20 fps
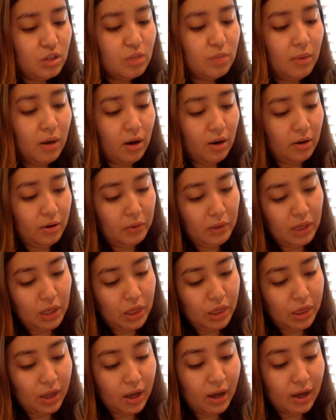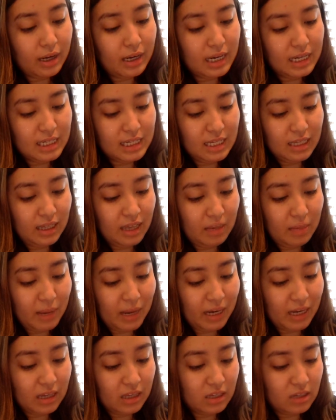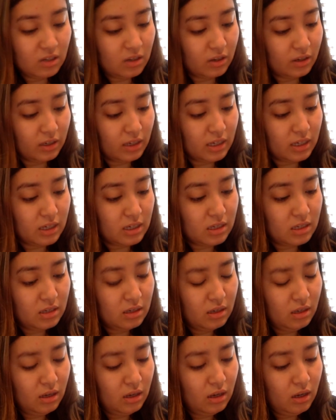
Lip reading: Tomorrow, he thought, as he lay back in the darkness.